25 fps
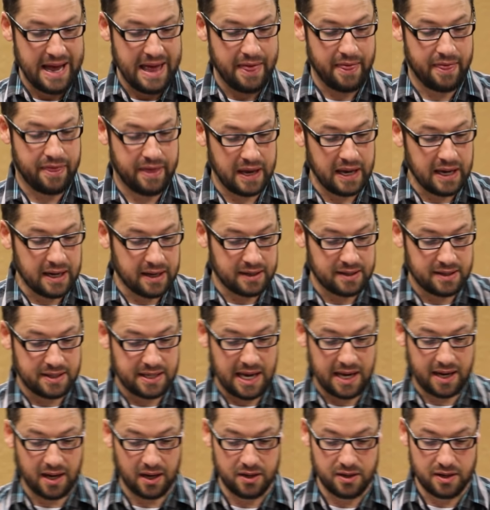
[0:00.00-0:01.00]
Then
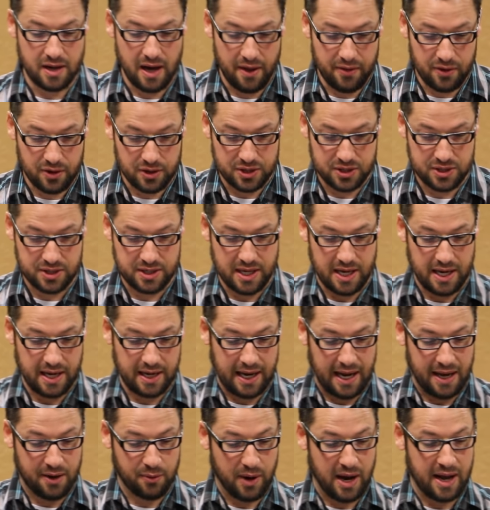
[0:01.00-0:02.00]
take another
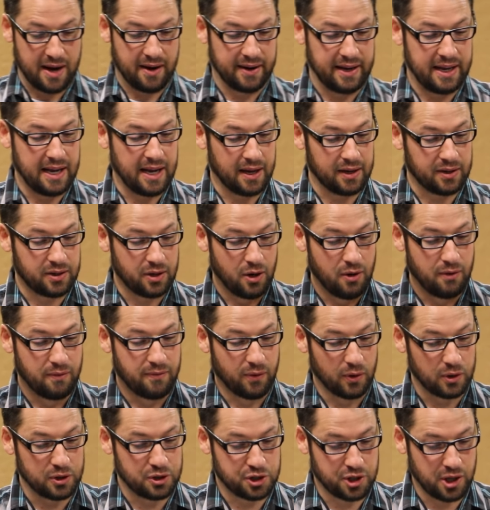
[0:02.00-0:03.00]
stick and write on it,
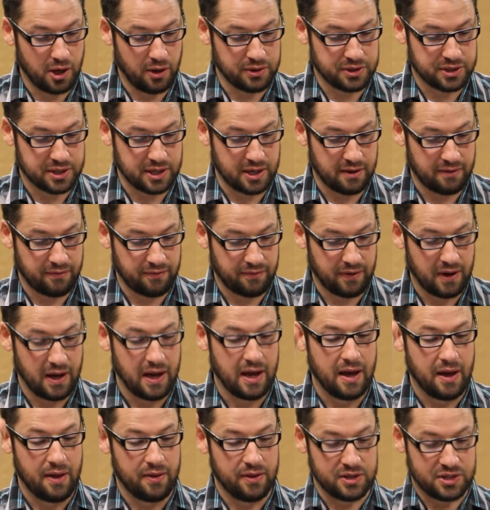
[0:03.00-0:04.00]
for Joseph,
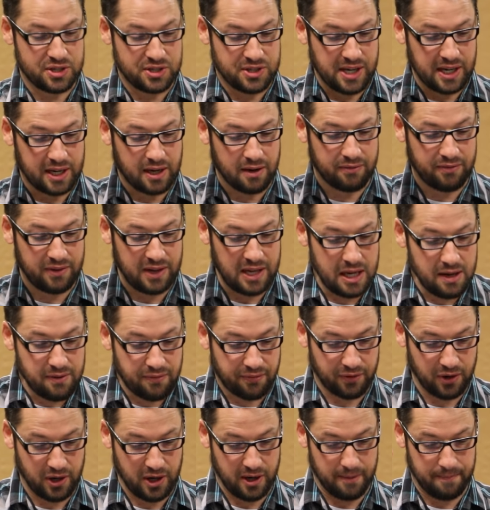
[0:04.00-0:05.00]
the stick of
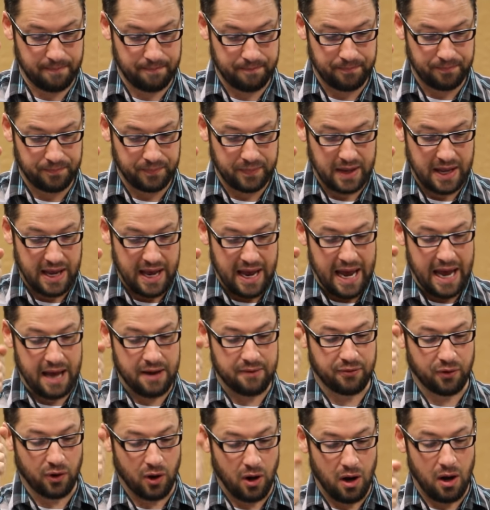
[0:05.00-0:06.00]
Ephraim,
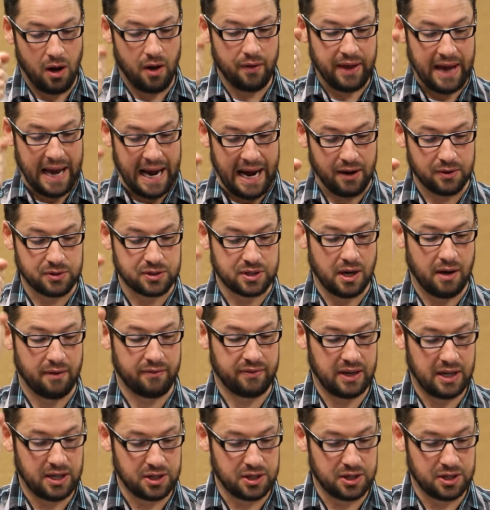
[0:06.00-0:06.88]
and for all the house of